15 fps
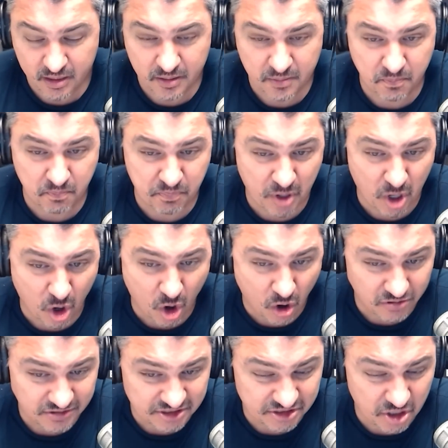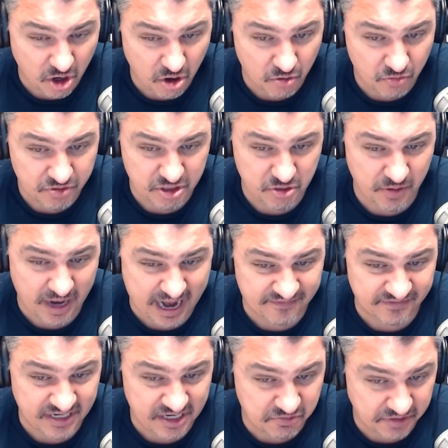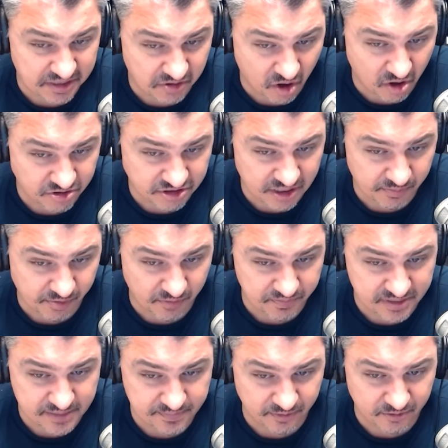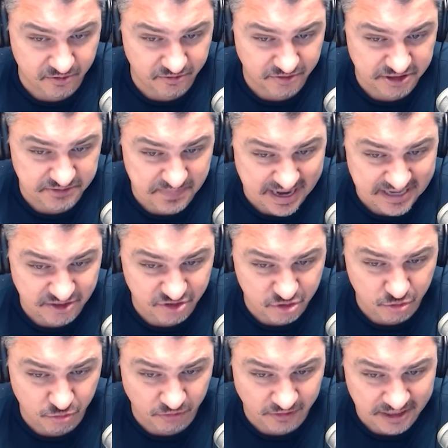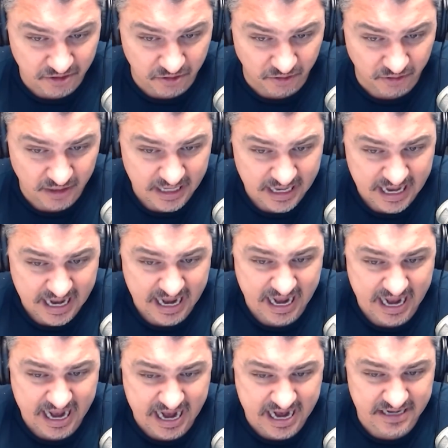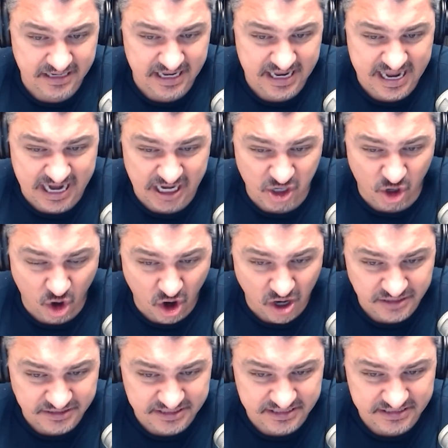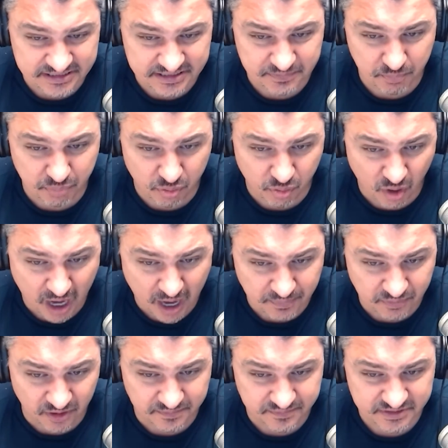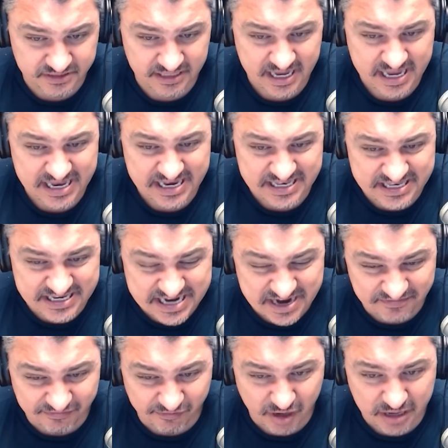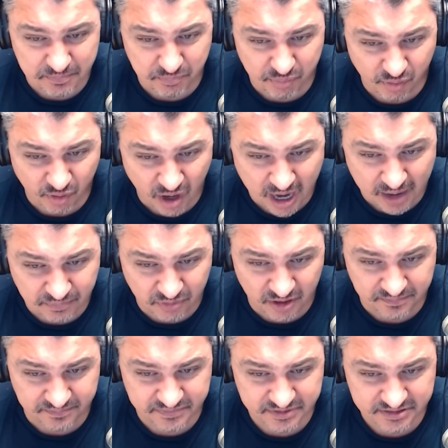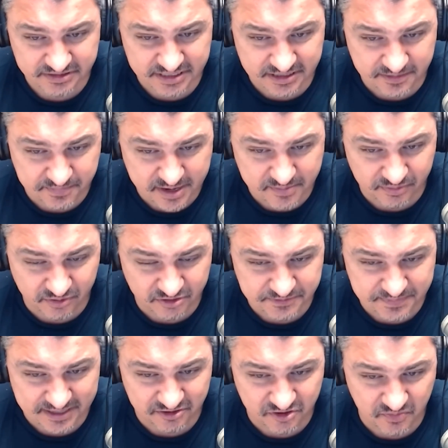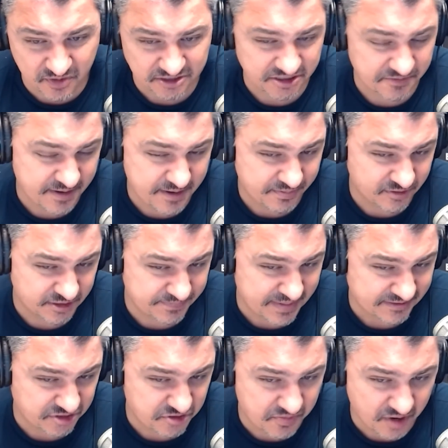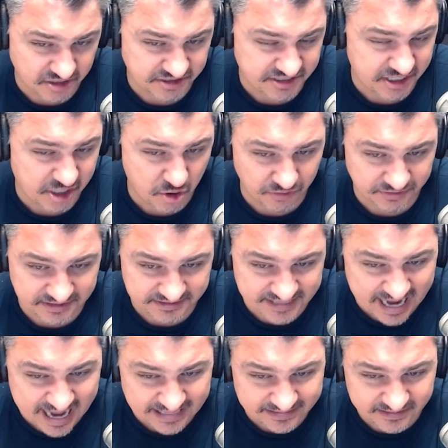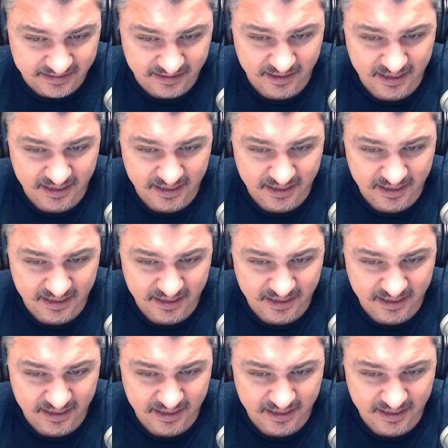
But also, you have an equally large number of people who spend too little. And it causes problems, different problems than the people who spend too much. The people who spend too much, they go into debt